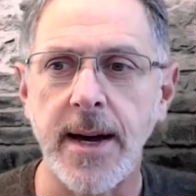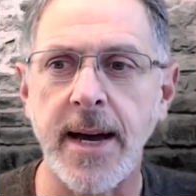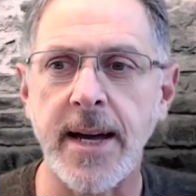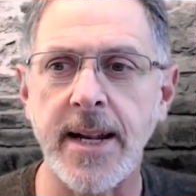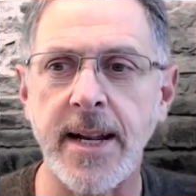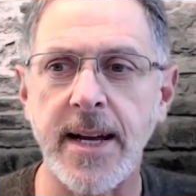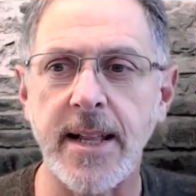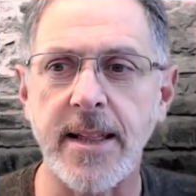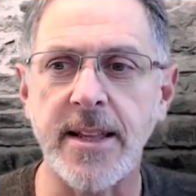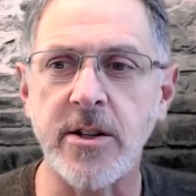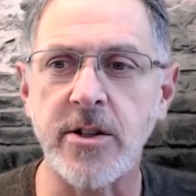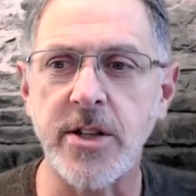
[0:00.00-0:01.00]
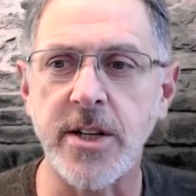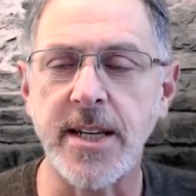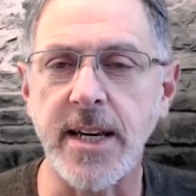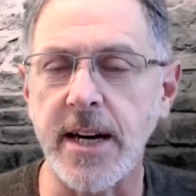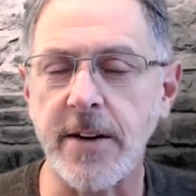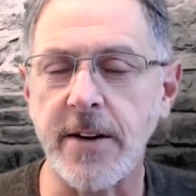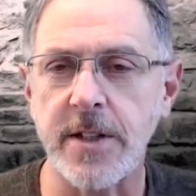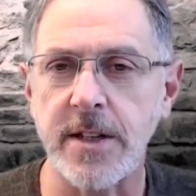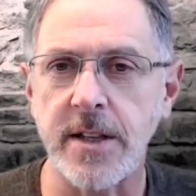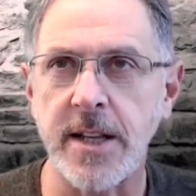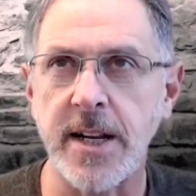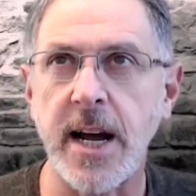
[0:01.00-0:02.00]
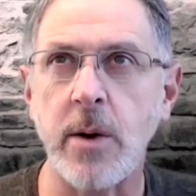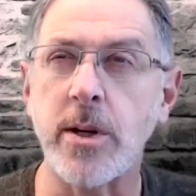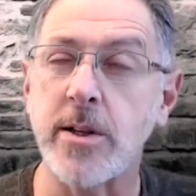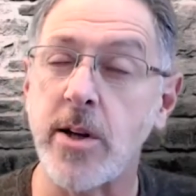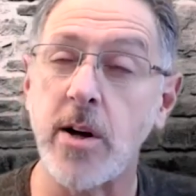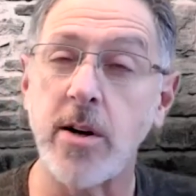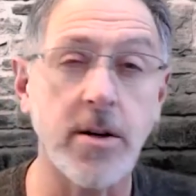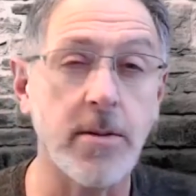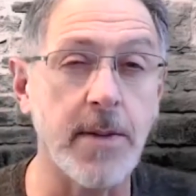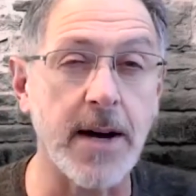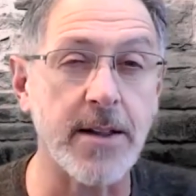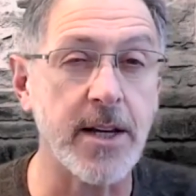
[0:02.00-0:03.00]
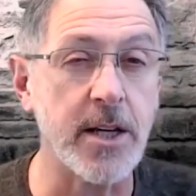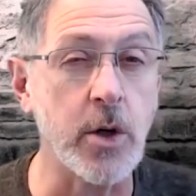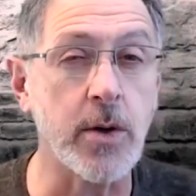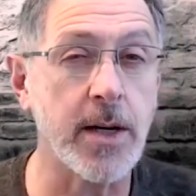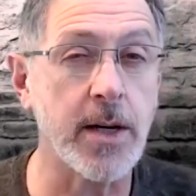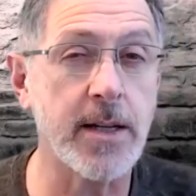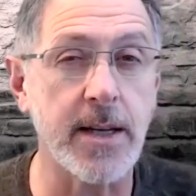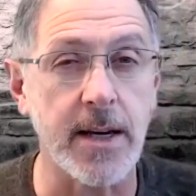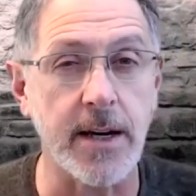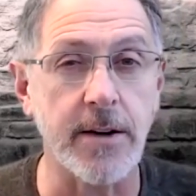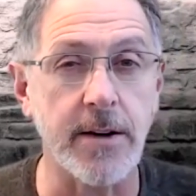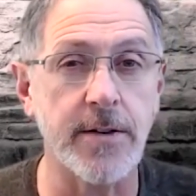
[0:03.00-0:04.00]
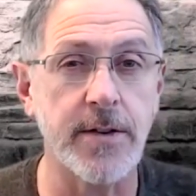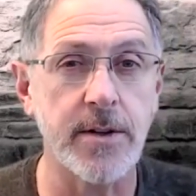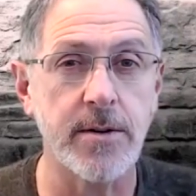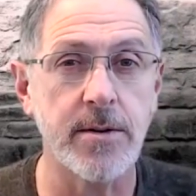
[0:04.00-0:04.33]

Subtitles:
And there's a gift that I want to talk about that you can give